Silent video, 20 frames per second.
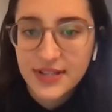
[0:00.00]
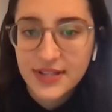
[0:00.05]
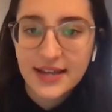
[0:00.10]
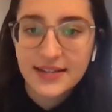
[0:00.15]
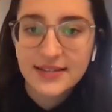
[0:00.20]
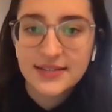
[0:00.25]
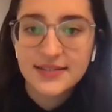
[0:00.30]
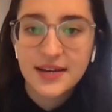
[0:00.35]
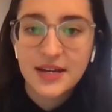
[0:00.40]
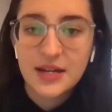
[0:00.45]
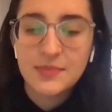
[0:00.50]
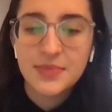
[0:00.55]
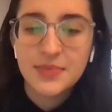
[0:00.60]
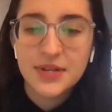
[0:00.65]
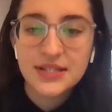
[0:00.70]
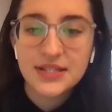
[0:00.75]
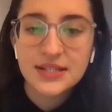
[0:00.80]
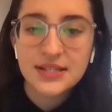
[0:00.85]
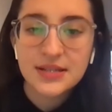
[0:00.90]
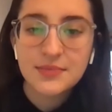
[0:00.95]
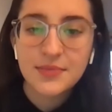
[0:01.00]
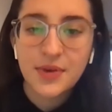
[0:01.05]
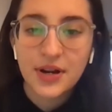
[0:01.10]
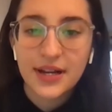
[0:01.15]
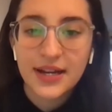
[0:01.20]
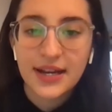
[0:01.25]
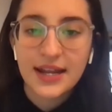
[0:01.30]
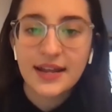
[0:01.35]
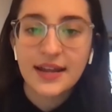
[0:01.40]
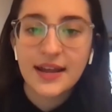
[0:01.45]
and studied business and
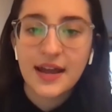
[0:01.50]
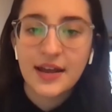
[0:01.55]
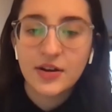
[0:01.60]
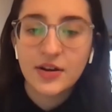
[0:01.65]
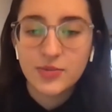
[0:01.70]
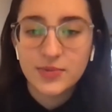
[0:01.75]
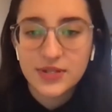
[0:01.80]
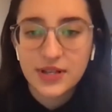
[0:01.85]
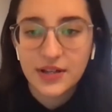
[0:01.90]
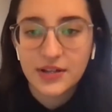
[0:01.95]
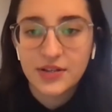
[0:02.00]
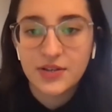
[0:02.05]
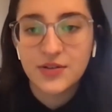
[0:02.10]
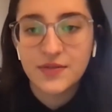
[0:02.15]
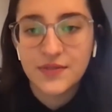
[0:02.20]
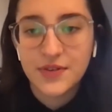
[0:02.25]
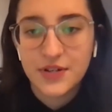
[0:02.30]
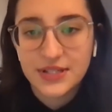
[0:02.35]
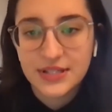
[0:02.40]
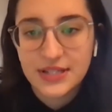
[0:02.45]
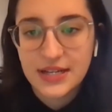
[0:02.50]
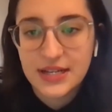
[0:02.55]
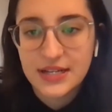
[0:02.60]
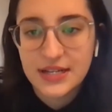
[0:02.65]
marketing at Uppsala University,